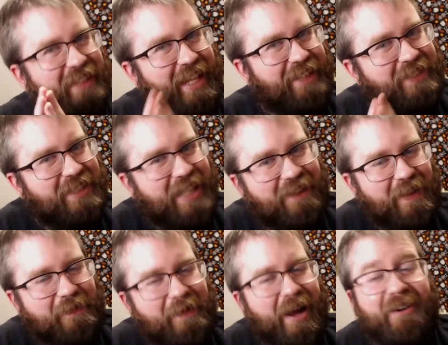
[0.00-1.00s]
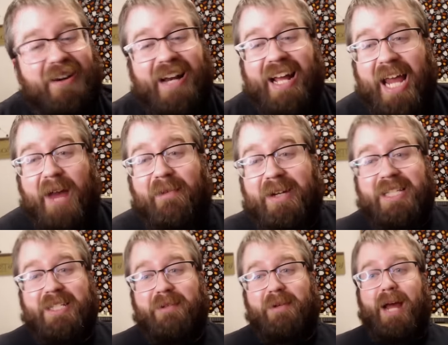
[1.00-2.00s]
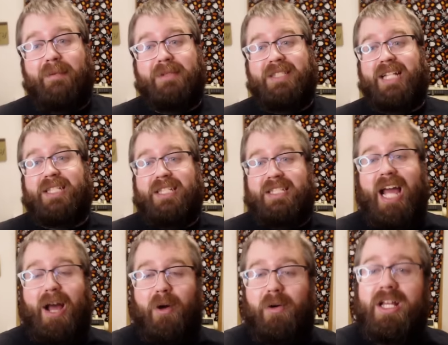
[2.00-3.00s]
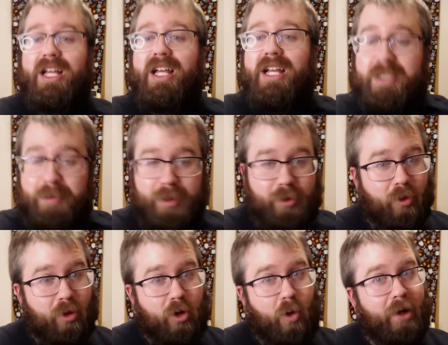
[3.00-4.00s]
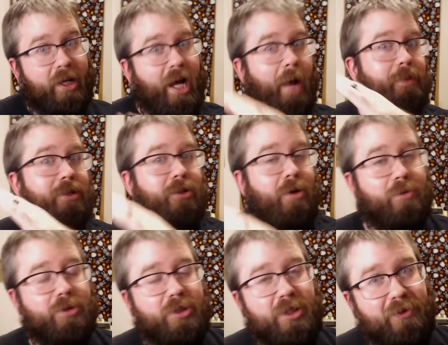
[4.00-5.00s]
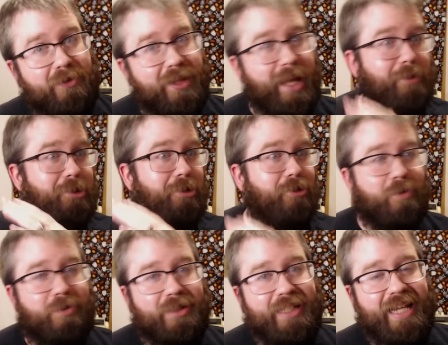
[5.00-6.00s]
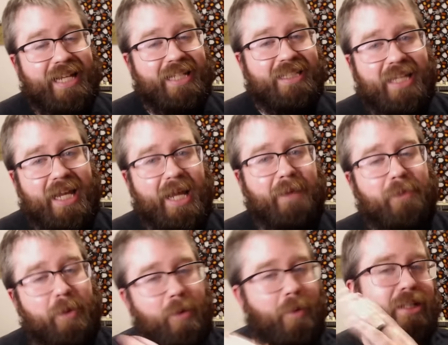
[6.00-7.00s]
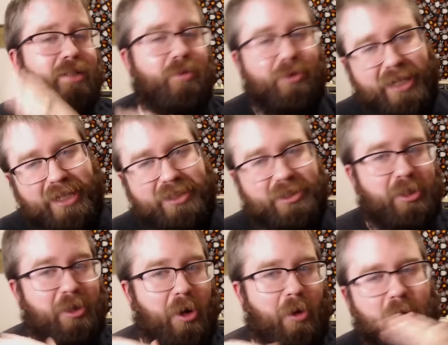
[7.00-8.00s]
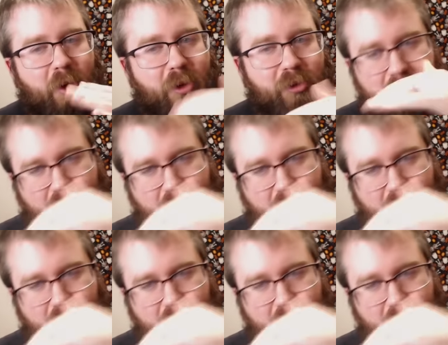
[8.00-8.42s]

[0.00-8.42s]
it was definitely better, and I can't wait to see what happens next, because now it seems like we're going up in terms of the episode. So please keep the momentum release. You know, don't